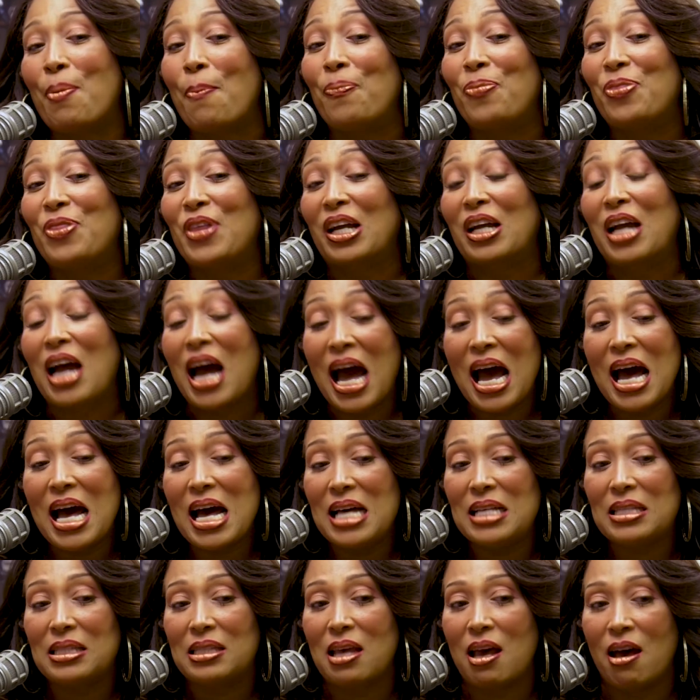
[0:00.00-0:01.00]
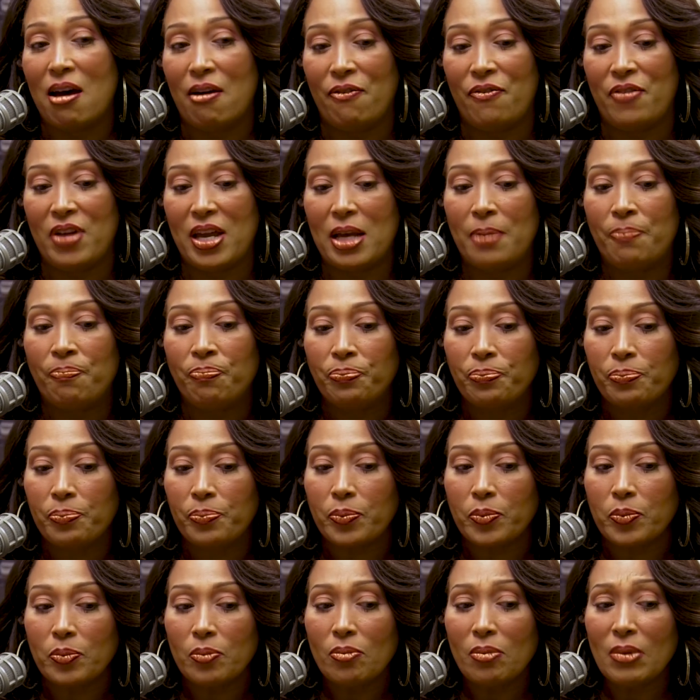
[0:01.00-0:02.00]
the cons of it
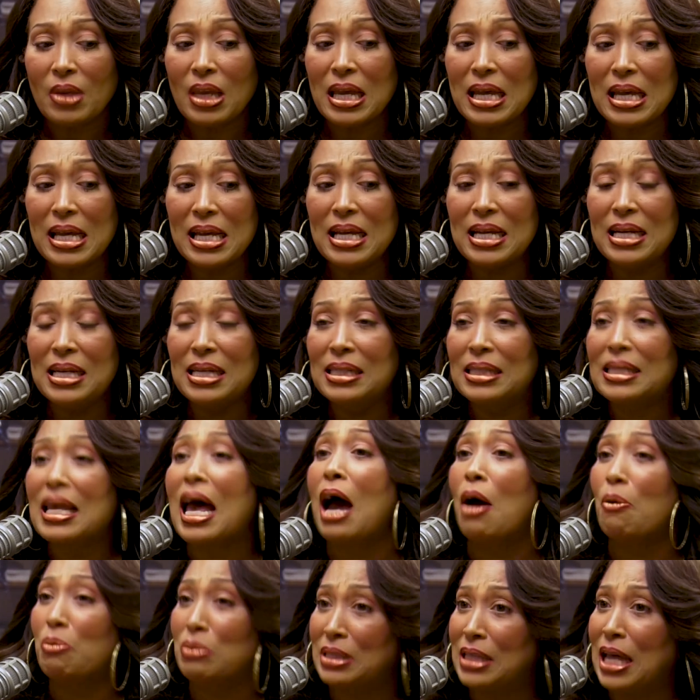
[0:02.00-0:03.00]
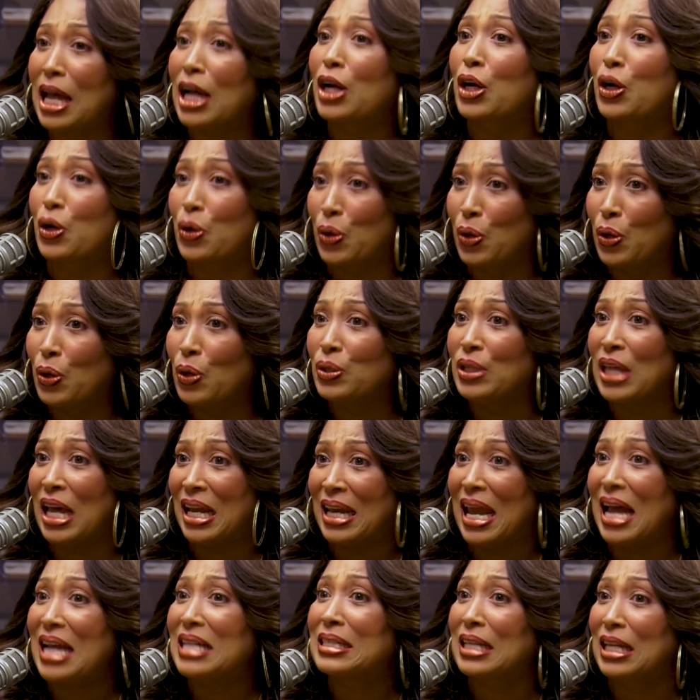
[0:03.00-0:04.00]
is I was that girl, that
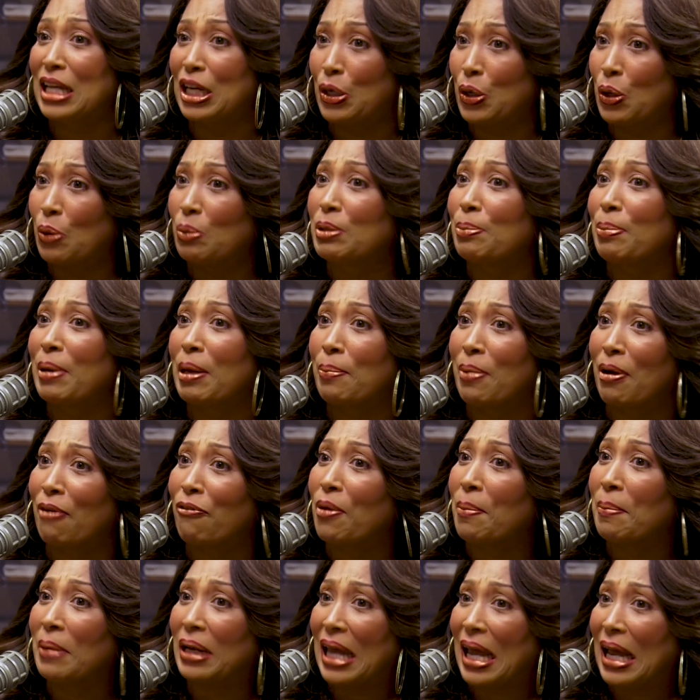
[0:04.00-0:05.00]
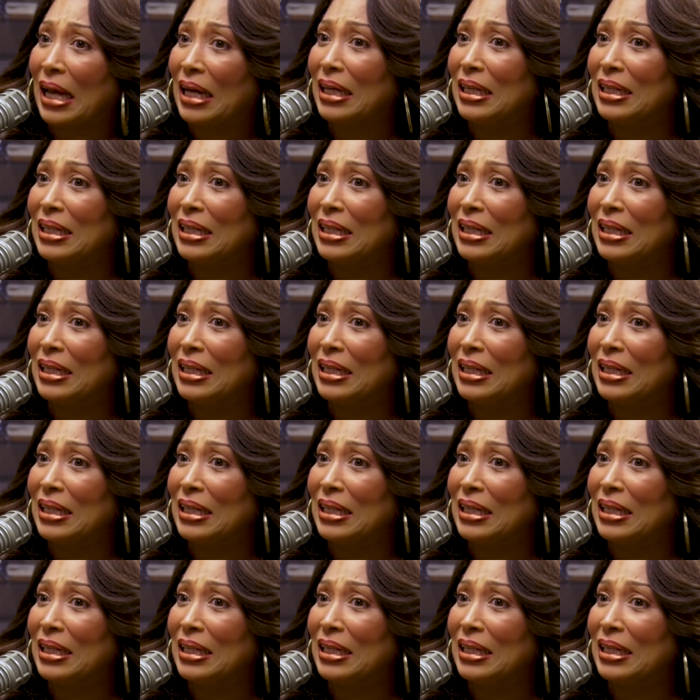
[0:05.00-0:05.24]
light skinned girl with the big butt from Atlanta.